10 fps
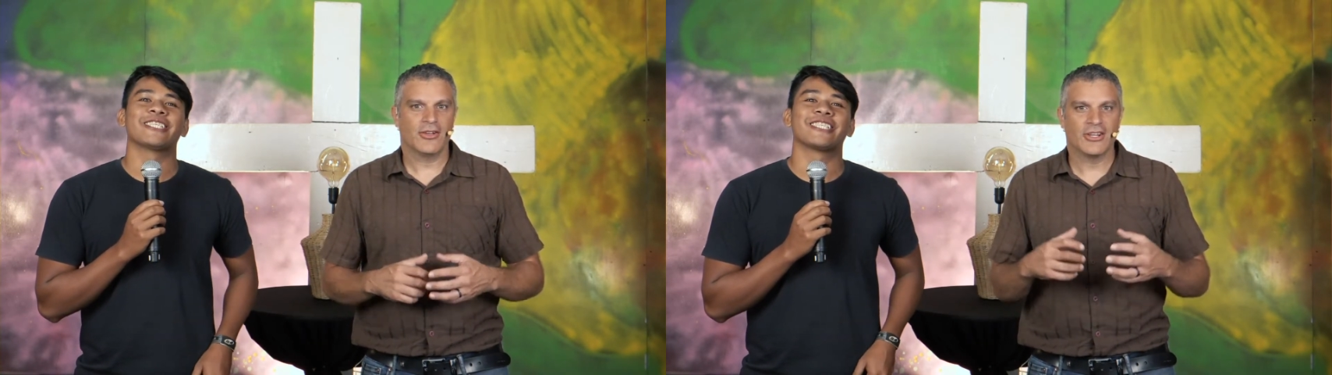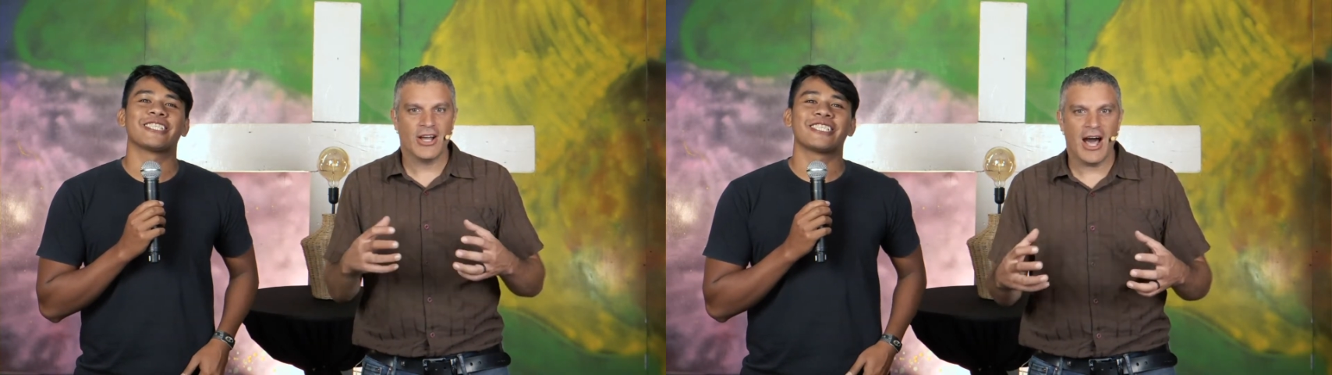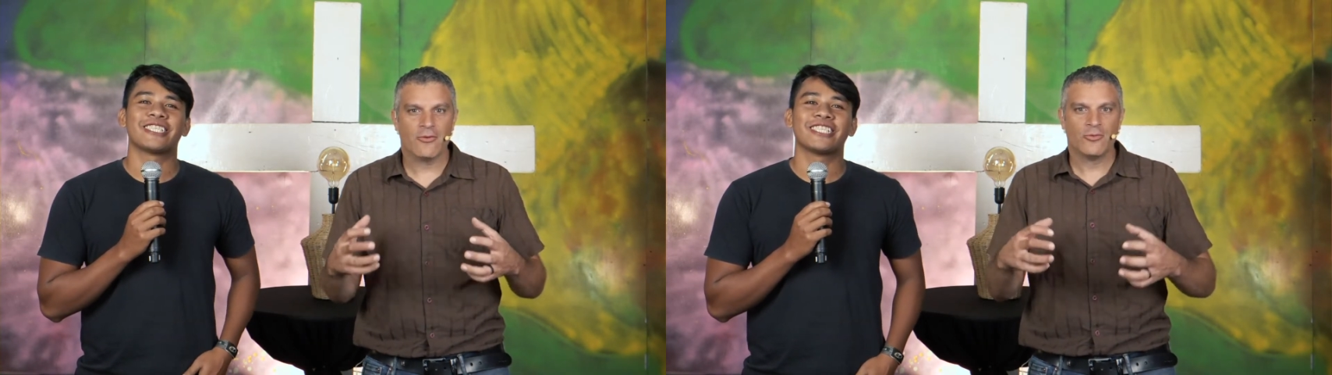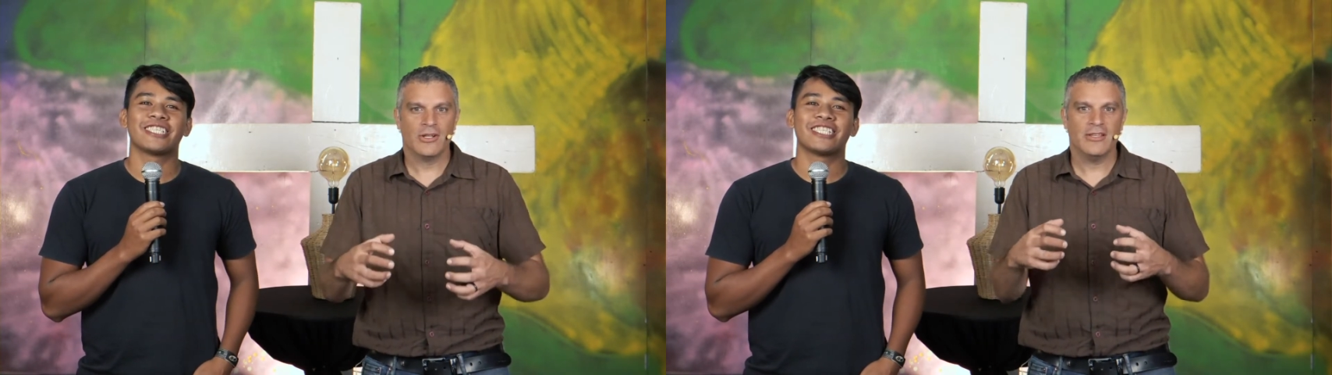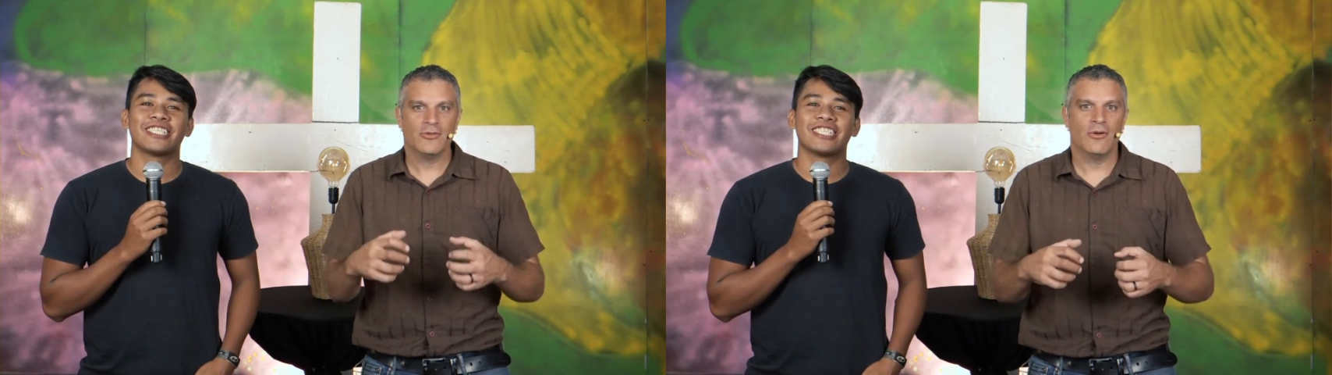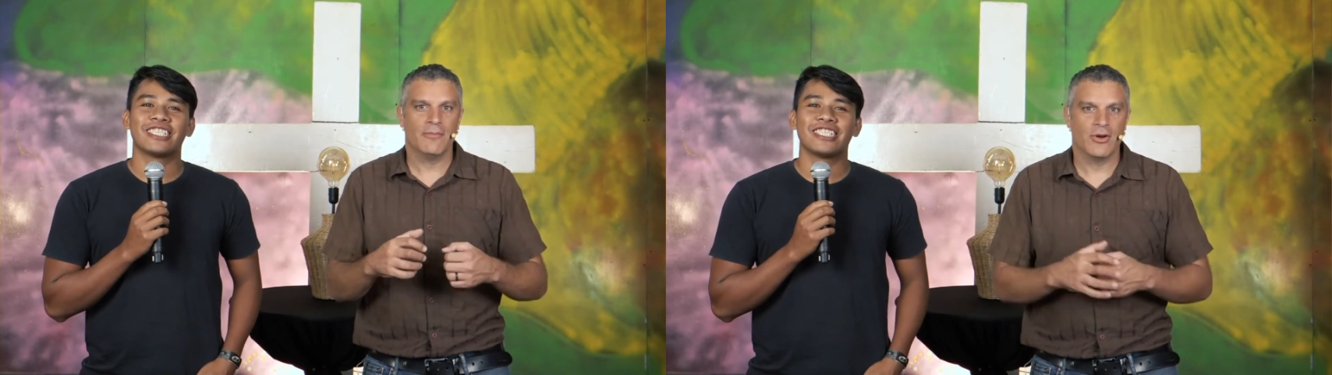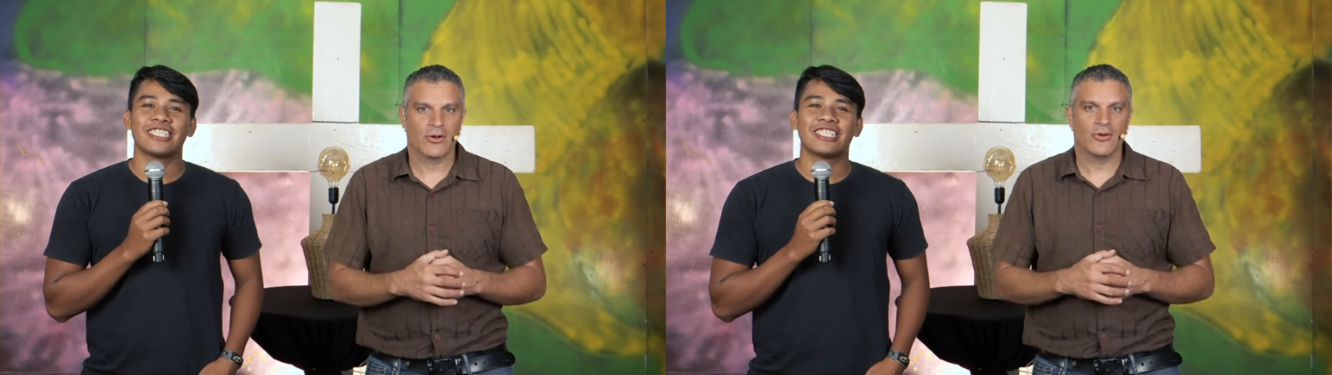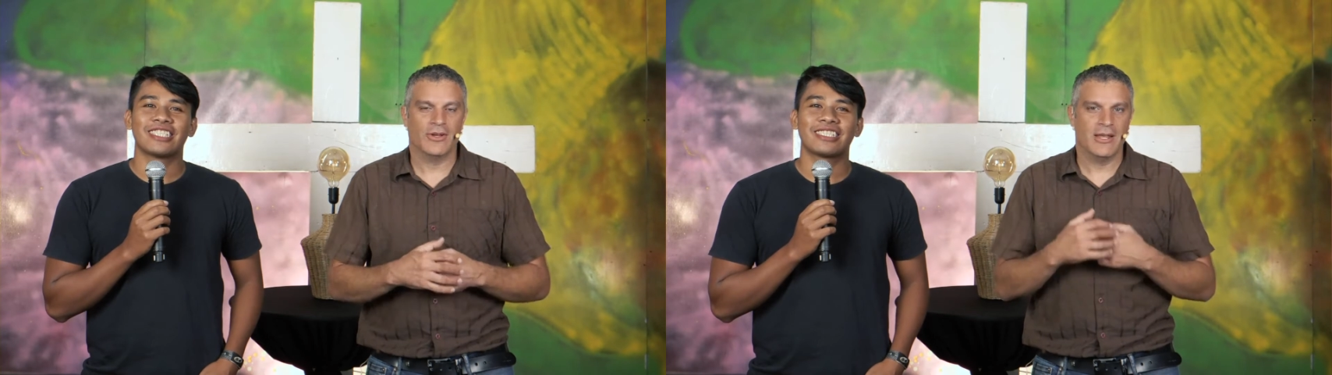Speaker 1: God really do a
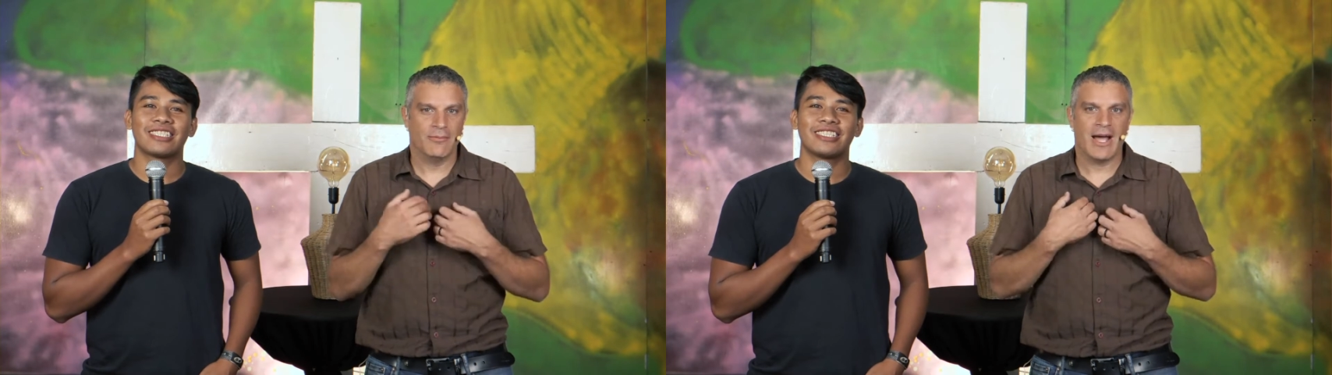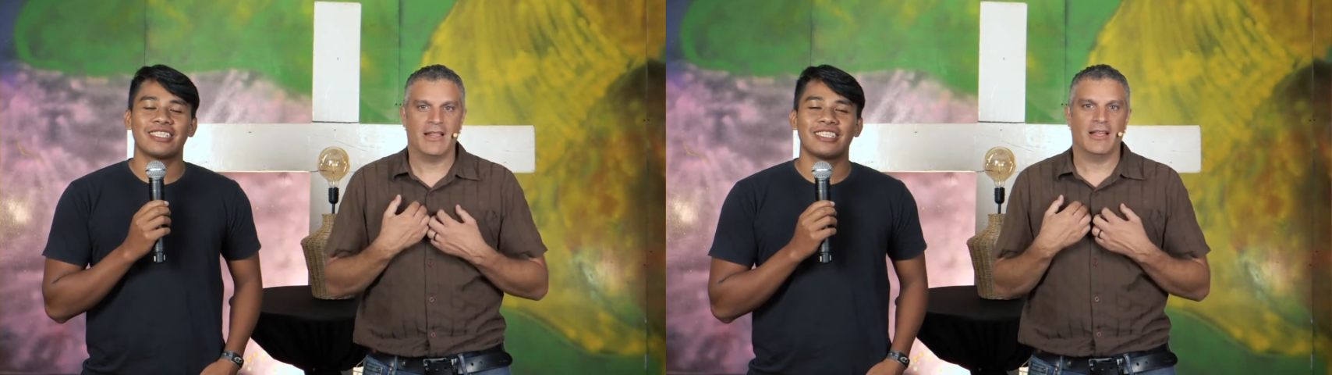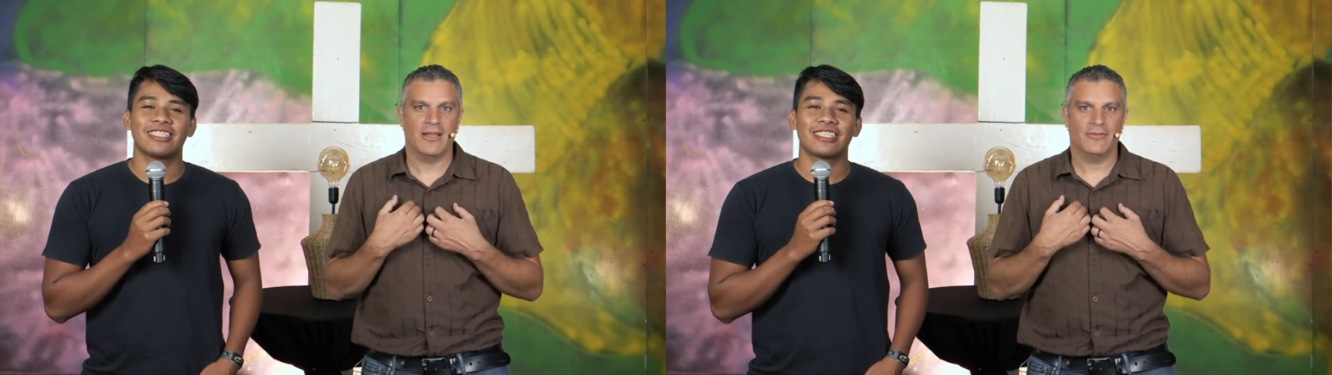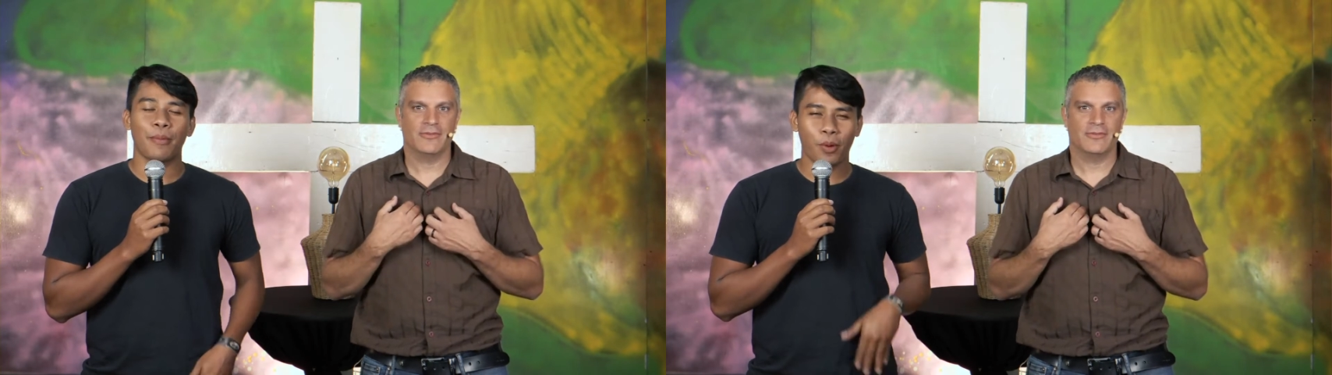miracle in my life?